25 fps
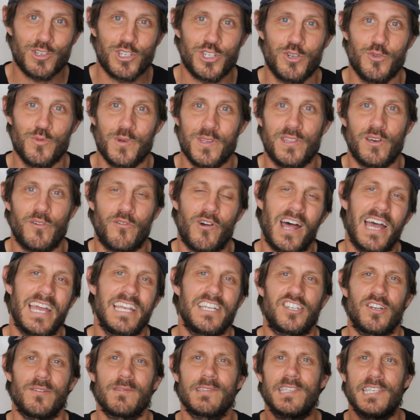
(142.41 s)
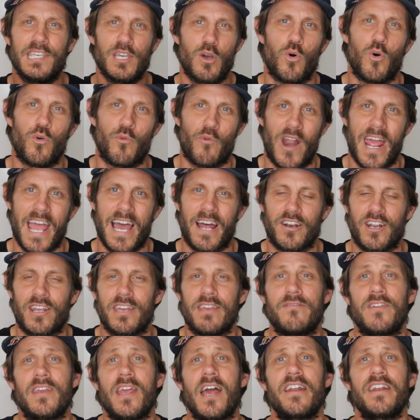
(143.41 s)
shoe in the range. So it's the all-rounder.
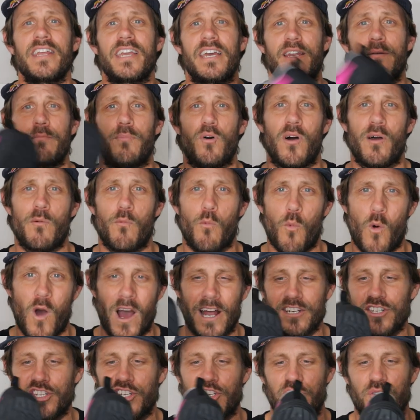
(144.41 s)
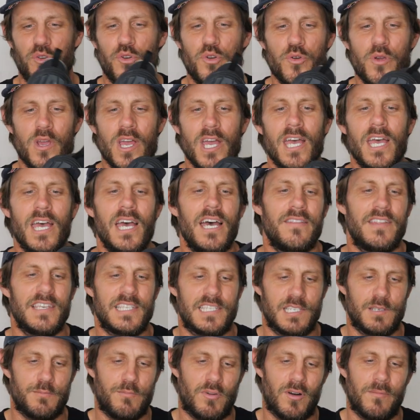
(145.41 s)
If you're only going to buy one shoe,
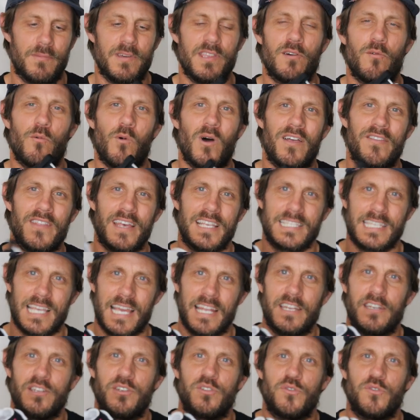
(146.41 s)
this is probably the one that's going